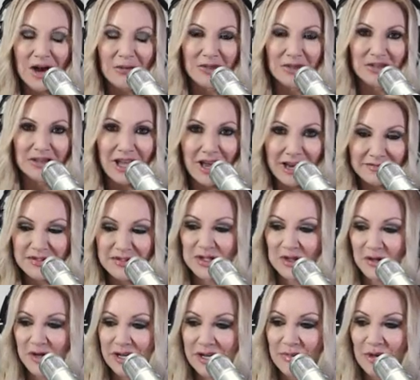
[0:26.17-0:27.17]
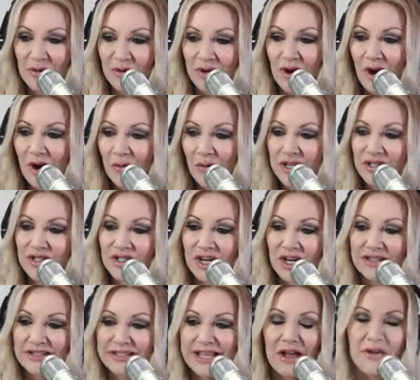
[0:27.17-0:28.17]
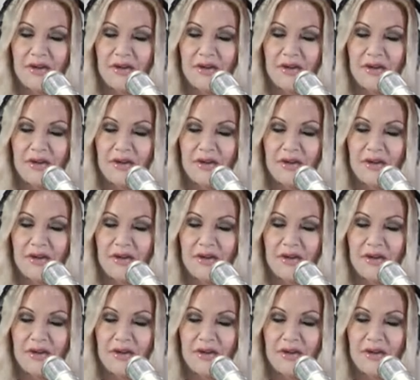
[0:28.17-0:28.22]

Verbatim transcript: our live stream. You can always check us